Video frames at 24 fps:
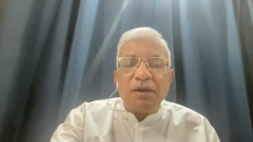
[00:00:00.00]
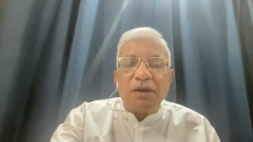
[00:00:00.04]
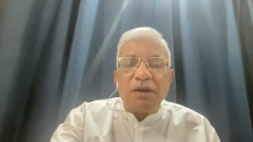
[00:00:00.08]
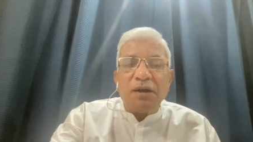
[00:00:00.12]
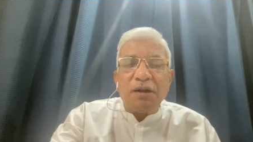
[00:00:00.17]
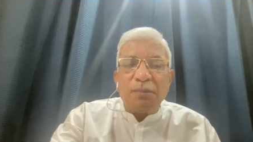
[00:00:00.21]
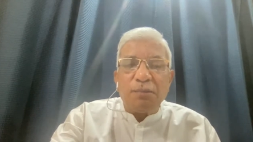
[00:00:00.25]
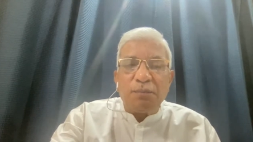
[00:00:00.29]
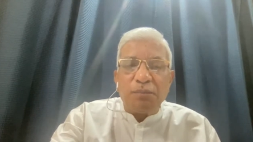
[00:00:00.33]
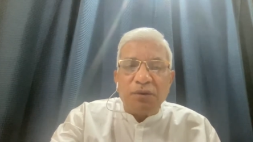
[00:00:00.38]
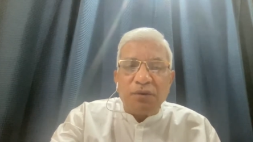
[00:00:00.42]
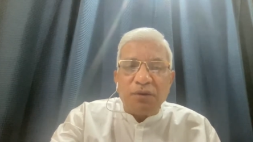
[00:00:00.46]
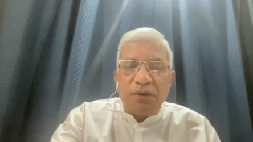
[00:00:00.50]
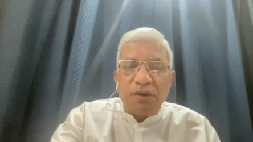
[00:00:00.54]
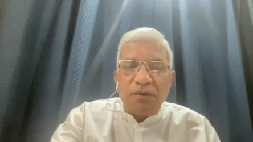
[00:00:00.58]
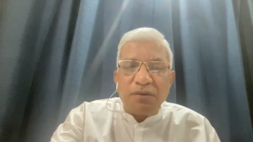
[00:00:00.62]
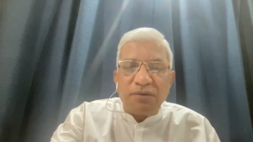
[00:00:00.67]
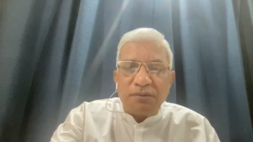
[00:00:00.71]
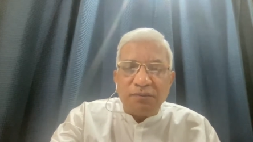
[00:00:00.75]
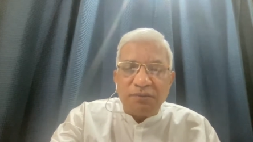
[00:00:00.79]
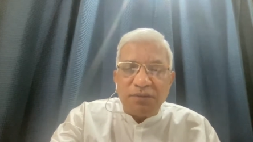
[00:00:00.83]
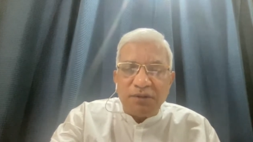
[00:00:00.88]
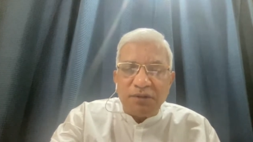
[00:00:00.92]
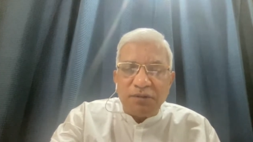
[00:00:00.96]
It is
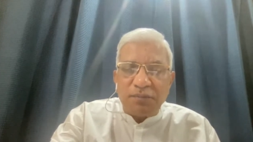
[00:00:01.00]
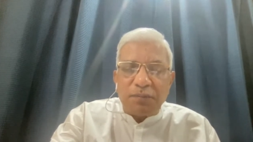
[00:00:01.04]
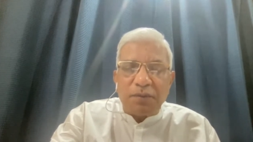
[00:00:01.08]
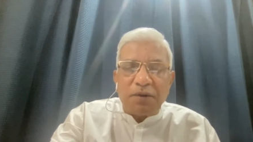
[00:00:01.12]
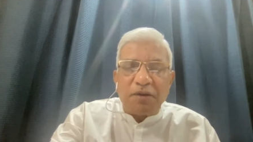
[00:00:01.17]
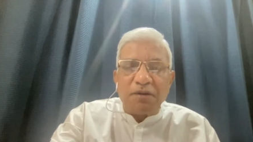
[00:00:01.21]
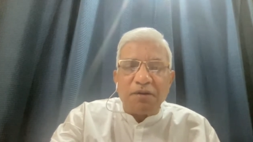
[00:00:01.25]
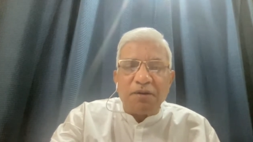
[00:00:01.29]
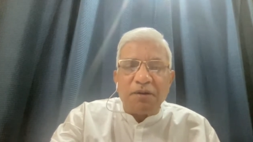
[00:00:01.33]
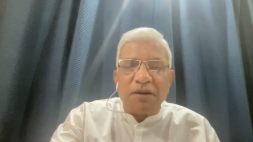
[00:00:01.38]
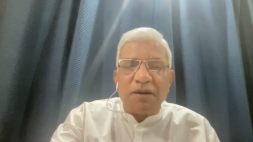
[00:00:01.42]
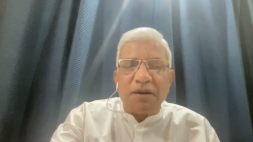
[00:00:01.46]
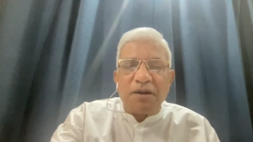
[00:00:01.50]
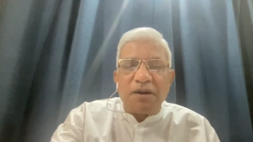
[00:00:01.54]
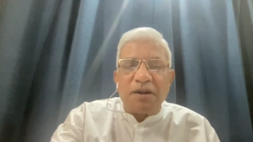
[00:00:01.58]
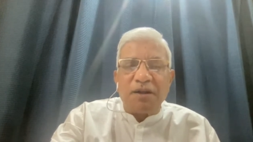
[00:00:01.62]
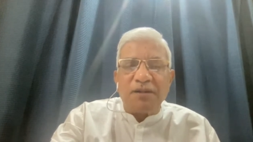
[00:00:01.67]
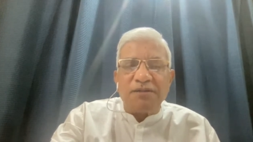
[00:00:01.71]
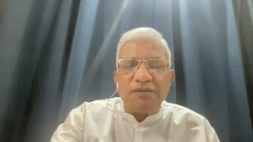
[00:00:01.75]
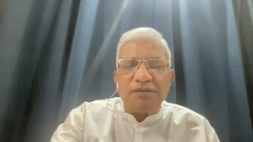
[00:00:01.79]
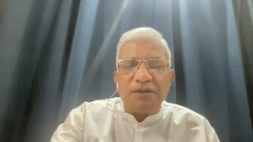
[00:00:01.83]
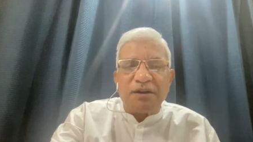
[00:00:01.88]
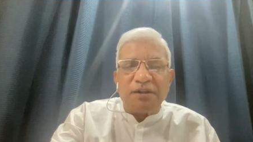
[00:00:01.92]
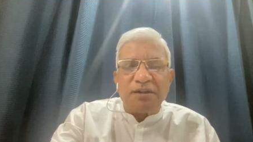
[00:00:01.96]
because of this particular
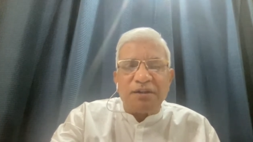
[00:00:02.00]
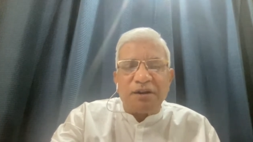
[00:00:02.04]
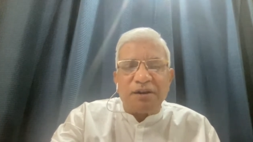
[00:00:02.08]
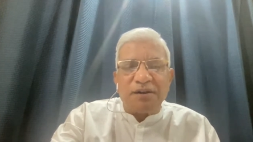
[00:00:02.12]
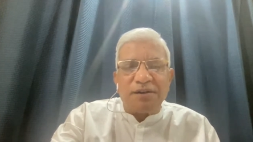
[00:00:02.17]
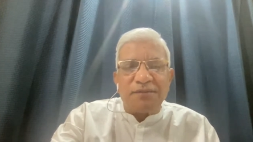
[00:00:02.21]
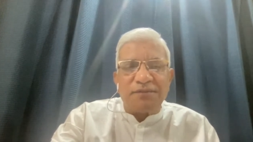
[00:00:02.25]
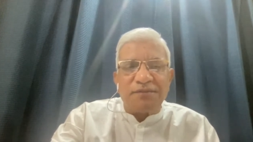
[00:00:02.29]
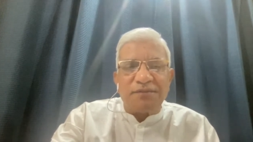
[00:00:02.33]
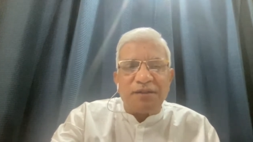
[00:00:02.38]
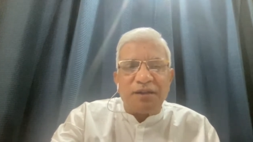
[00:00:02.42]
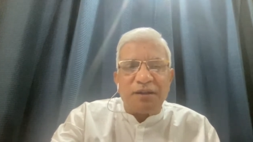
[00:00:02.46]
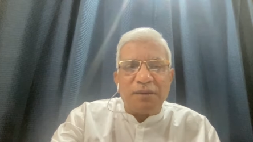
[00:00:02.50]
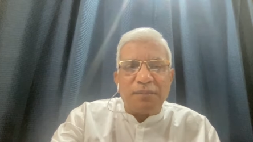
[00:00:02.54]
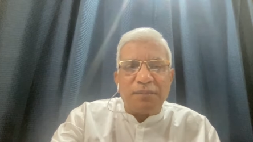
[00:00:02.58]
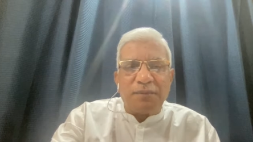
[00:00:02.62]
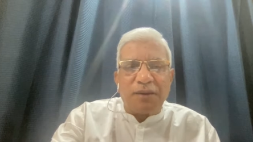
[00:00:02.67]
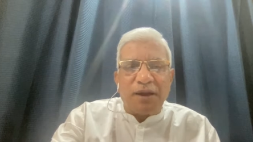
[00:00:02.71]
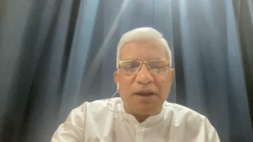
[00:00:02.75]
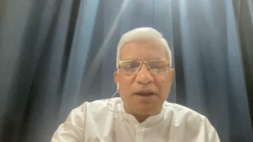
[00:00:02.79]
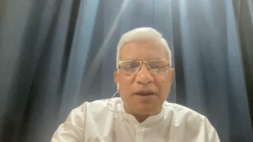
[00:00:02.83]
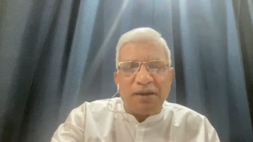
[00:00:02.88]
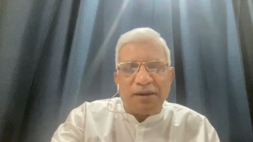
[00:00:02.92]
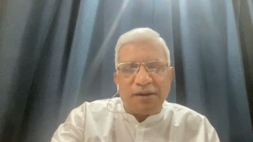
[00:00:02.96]
culture that is there
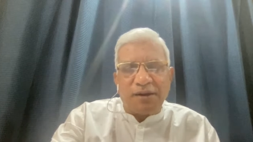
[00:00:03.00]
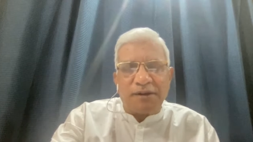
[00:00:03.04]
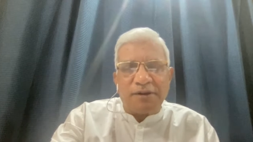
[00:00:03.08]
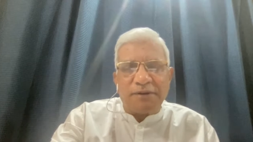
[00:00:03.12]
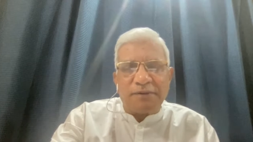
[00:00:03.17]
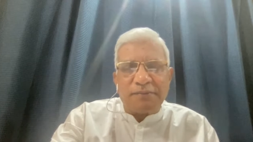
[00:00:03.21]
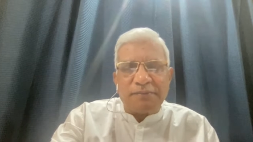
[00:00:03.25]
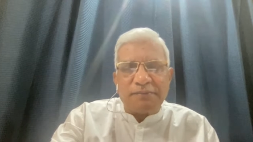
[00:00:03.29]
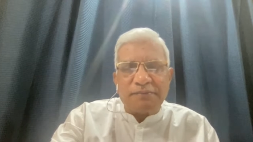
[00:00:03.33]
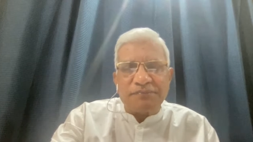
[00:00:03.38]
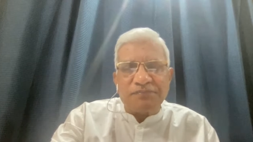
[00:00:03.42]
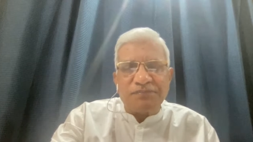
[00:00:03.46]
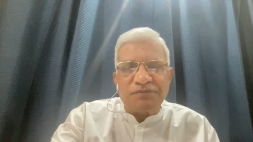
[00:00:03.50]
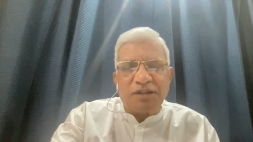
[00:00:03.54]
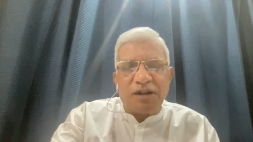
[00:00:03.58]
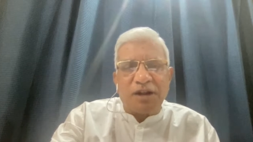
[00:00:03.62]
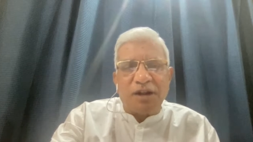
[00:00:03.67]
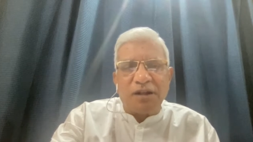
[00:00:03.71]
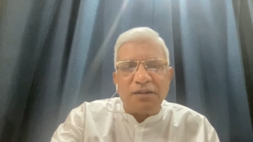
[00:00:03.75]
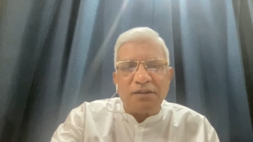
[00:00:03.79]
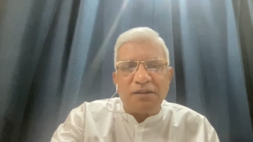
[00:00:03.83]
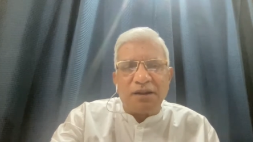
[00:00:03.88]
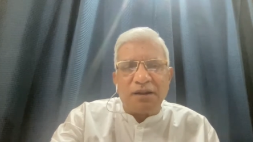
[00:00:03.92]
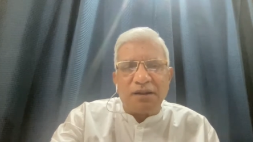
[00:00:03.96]
behind it.
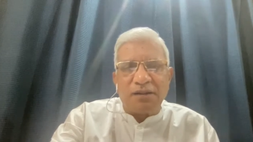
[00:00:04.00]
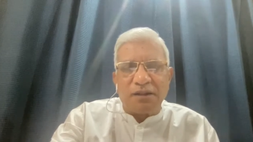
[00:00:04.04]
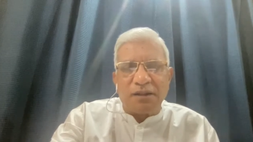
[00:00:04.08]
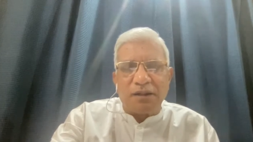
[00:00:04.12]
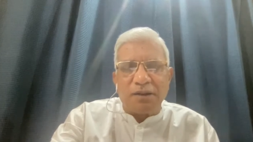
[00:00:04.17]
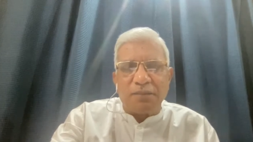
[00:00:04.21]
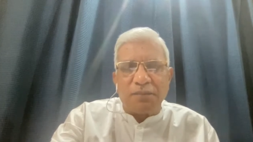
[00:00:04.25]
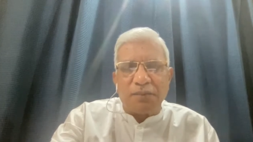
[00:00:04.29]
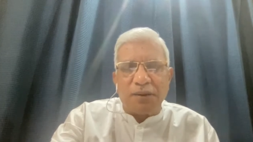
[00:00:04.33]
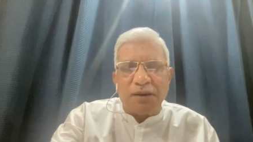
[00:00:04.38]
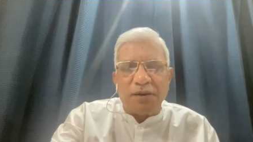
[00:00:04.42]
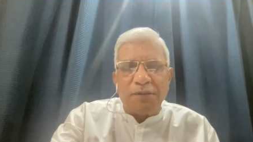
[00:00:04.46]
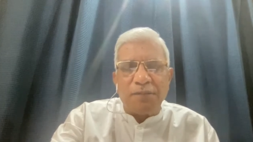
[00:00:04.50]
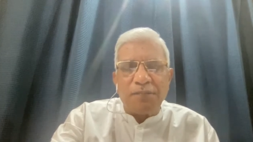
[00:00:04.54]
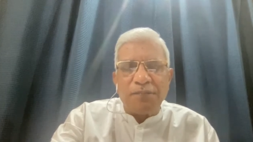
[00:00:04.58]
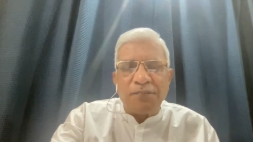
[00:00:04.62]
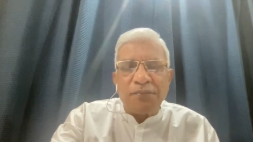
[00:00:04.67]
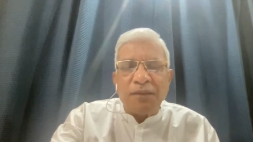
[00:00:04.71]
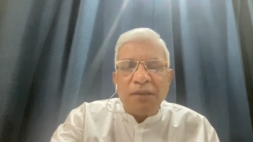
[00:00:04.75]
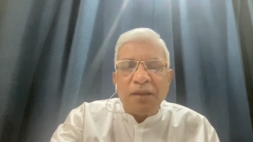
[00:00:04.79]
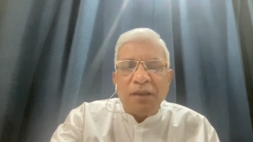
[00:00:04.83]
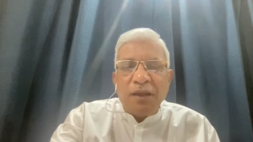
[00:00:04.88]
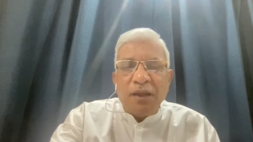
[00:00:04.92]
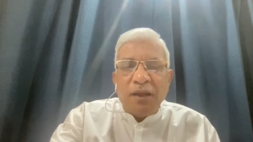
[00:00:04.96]
Sanatana Dharma
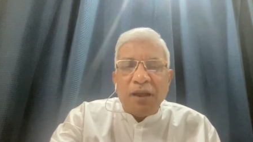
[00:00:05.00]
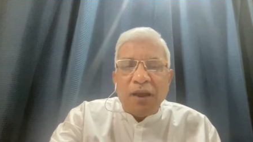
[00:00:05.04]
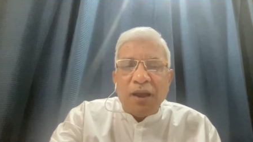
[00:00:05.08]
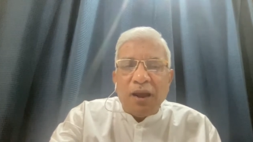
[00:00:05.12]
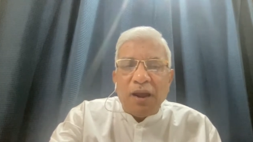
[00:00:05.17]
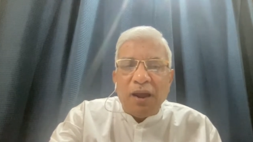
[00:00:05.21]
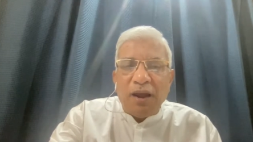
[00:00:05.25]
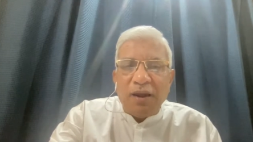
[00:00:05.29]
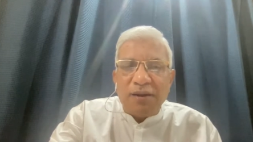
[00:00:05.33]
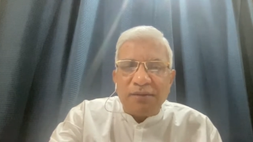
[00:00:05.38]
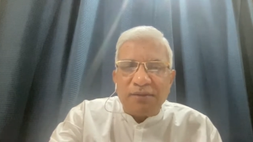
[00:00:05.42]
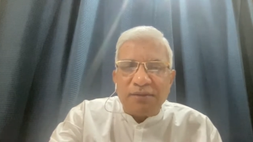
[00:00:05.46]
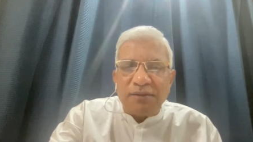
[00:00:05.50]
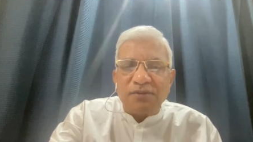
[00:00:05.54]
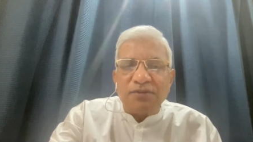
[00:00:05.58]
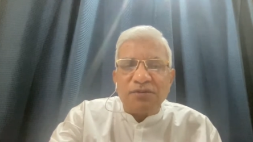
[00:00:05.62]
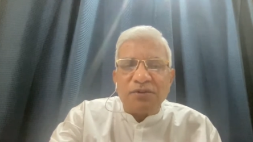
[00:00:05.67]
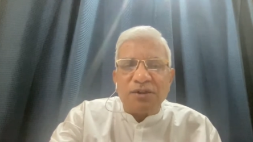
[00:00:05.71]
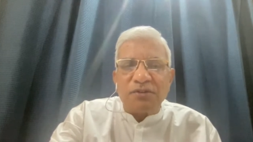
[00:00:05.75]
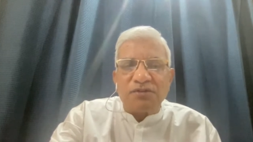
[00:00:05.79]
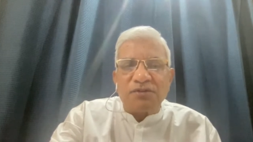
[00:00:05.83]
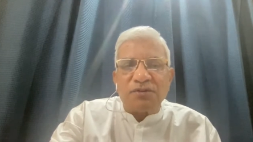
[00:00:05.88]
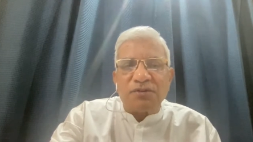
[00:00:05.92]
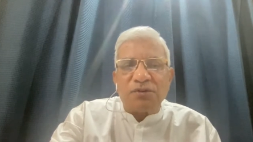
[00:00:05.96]
had
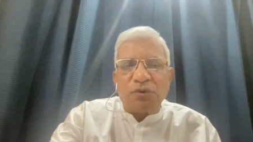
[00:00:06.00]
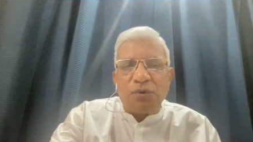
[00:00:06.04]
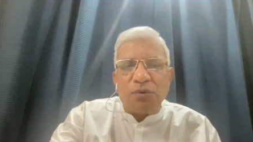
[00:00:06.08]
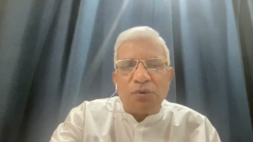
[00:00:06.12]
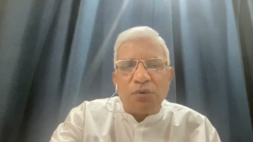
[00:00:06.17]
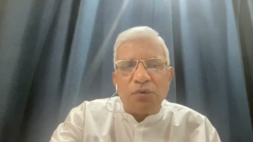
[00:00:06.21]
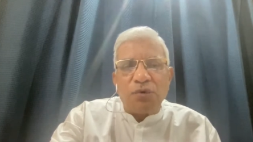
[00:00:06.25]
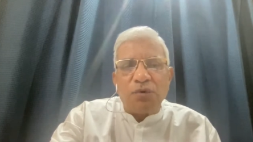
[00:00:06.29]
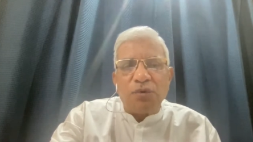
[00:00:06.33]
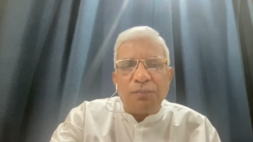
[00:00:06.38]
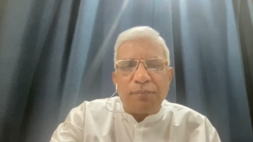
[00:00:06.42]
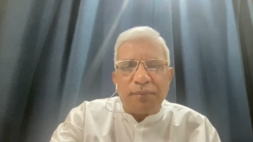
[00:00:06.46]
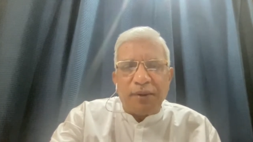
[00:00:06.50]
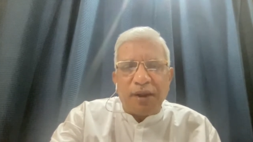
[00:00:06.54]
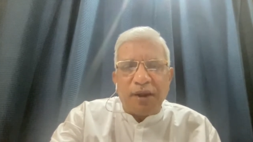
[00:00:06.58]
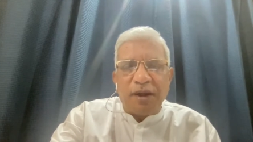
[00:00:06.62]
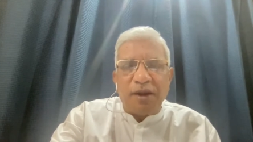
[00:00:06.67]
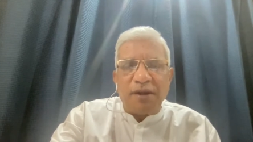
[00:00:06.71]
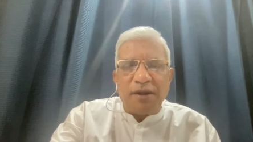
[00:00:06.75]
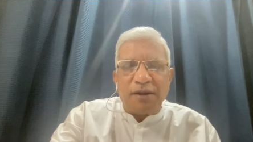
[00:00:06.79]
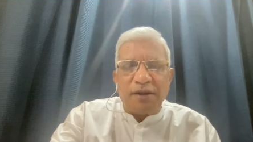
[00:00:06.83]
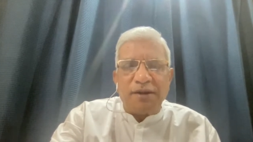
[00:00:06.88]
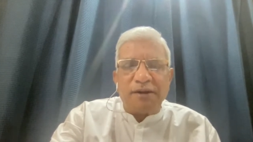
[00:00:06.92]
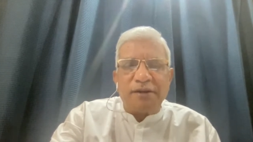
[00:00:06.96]
this as hold
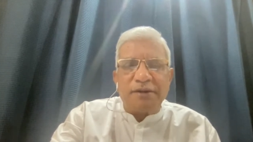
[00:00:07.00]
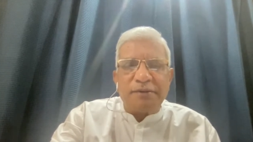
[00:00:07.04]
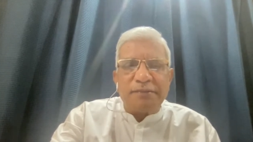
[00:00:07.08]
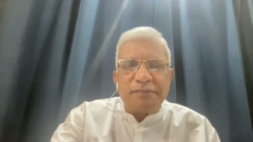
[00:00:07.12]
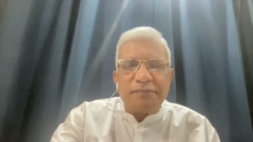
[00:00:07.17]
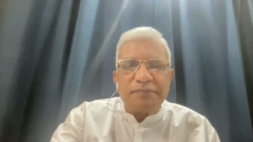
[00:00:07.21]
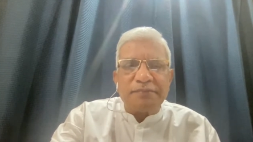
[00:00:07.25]
behind it.